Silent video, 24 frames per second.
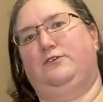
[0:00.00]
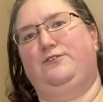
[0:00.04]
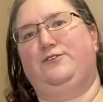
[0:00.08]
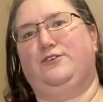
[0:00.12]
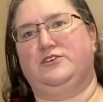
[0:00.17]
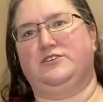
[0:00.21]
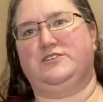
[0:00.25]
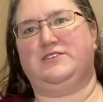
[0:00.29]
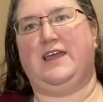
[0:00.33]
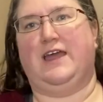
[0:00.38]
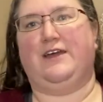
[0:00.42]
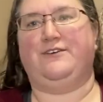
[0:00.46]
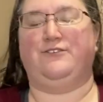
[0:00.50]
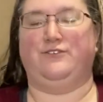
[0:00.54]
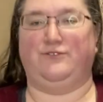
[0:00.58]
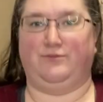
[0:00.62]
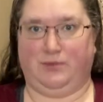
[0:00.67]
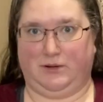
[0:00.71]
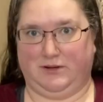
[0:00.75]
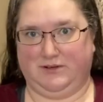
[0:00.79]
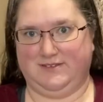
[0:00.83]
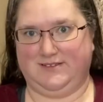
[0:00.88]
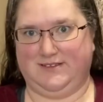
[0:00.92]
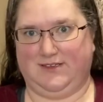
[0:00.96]
first half of
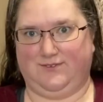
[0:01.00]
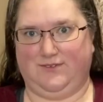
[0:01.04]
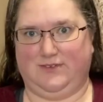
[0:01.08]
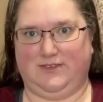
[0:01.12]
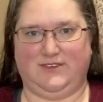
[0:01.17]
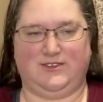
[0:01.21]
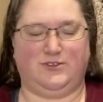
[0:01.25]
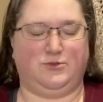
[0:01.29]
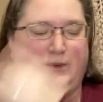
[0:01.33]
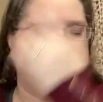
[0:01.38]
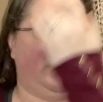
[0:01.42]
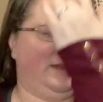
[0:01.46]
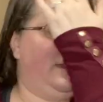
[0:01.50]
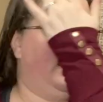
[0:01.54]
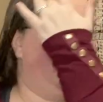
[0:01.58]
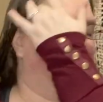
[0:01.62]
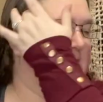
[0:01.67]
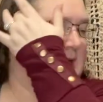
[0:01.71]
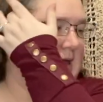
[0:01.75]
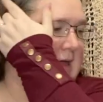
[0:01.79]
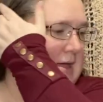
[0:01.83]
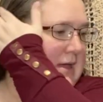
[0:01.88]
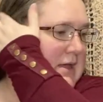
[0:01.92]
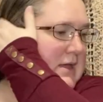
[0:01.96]
part 7 this week.
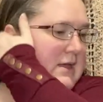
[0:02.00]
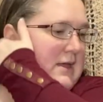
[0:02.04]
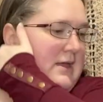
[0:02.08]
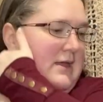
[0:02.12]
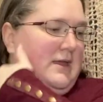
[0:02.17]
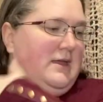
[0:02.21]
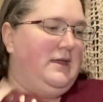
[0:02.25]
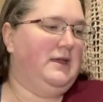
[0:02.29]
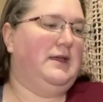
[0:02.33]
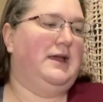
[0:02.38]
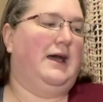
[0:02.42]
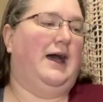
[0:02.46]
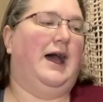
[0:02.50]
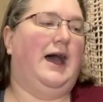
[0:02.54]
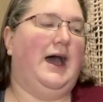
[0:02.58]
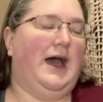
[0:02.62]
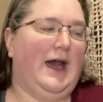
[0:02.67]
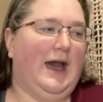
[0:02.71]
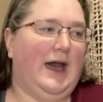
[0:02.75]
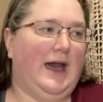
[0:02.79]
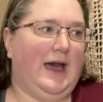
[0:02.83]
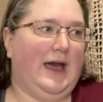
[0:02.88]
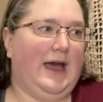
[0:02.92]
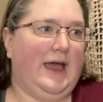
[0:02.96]

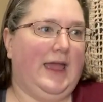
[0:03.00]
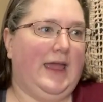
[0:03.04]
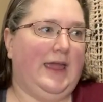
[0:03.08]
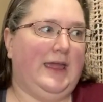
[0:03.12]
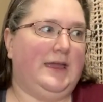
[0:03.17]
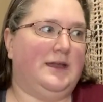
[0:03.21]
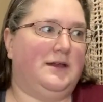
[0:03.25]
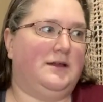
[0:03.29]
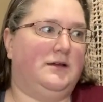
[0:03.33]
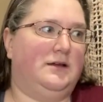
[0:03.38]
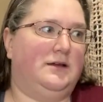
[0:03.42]
I